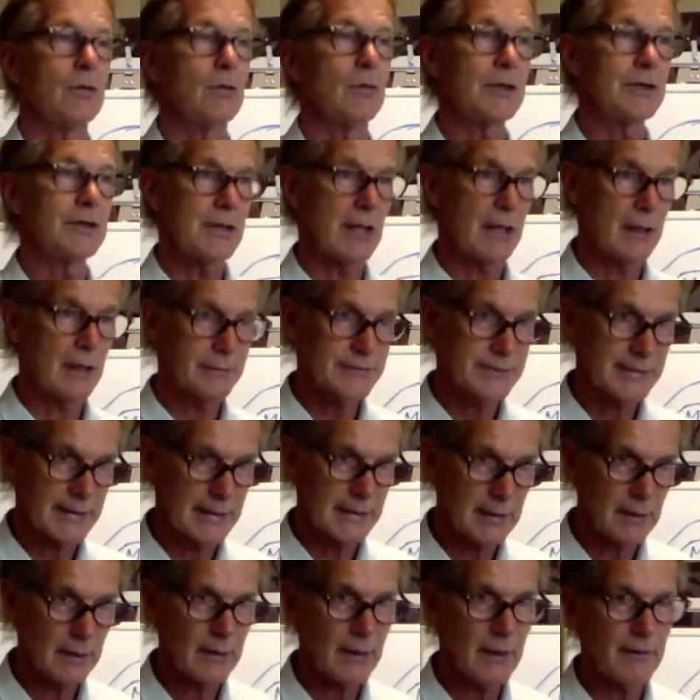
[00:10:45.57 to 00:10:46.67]
which helps to
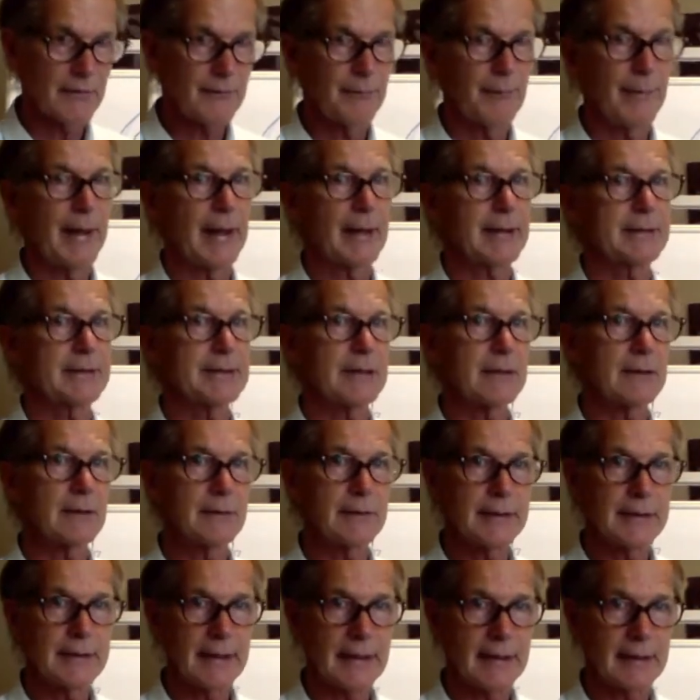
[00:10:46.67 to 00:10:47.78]
kill off
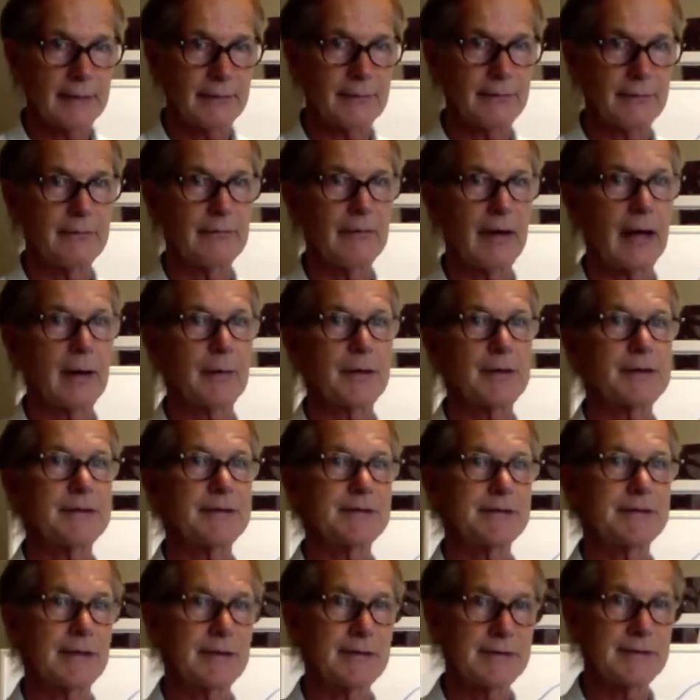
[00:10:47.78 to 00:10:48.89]
bacteria and
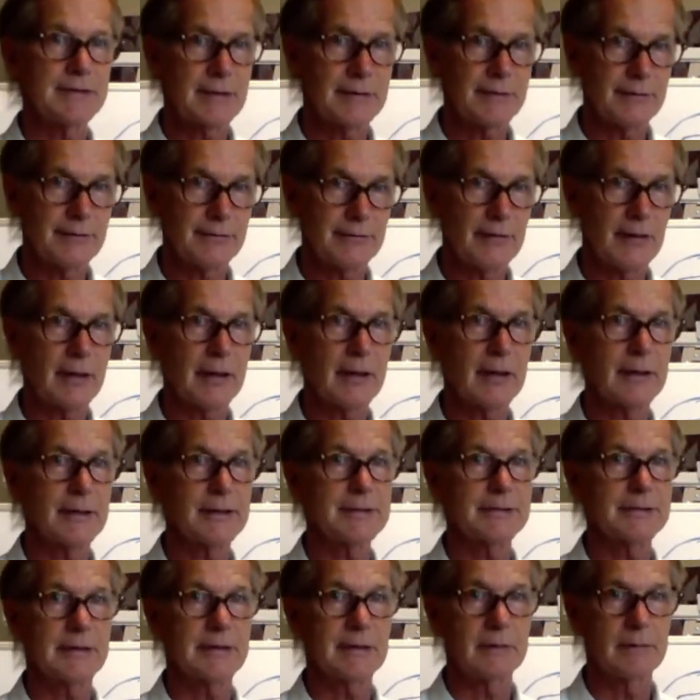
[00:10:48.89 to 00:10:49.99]
viruses and
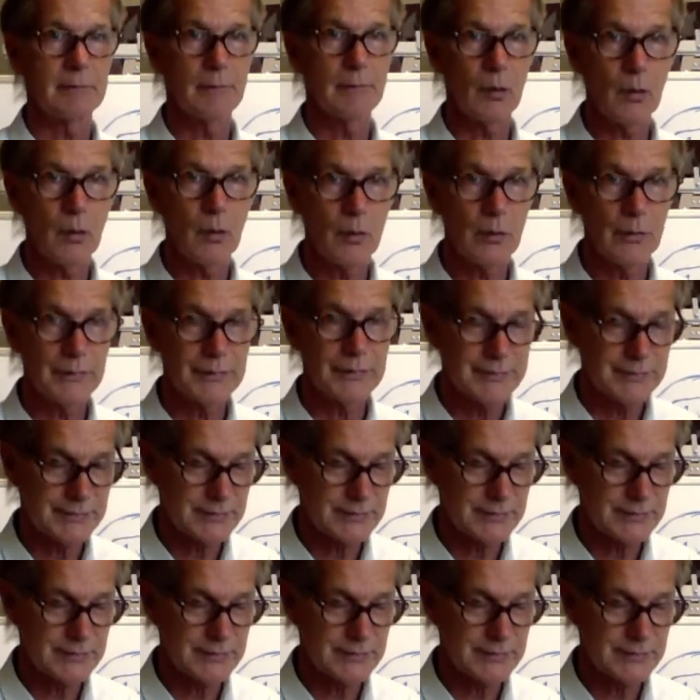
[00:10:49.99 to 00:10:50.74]
fungus and molds.